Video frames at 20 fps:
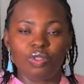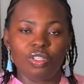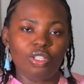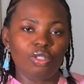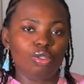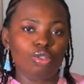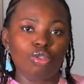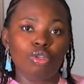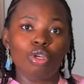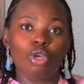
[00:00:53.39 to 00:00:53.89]
We
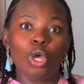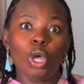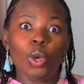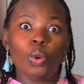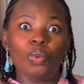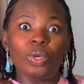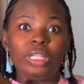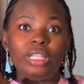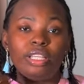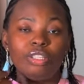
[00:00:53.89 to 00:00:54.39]

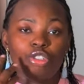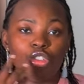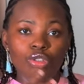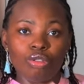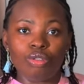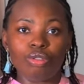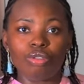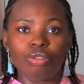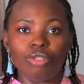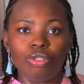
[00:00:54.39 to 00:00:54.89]
need
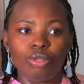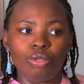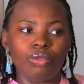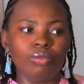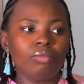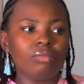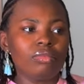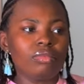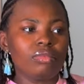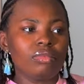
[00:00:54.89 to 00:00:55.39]
you to, you
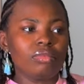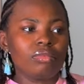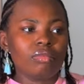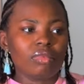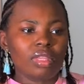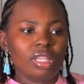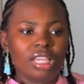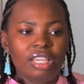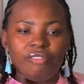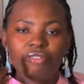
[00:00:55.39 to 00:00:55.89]
know,
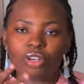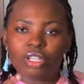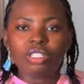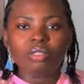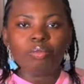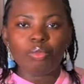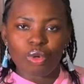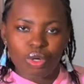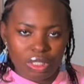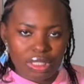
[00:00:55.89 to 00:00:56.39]
give
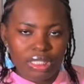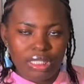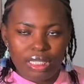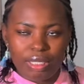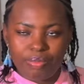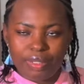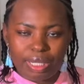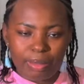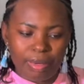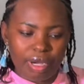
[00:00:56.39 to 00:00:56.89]
us more
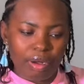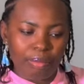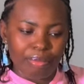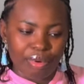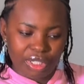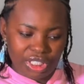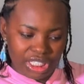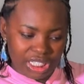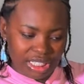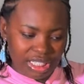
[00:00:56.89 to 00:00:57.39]
tips
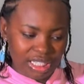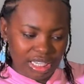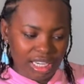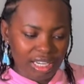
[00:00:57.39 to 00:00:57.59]
about budgeting.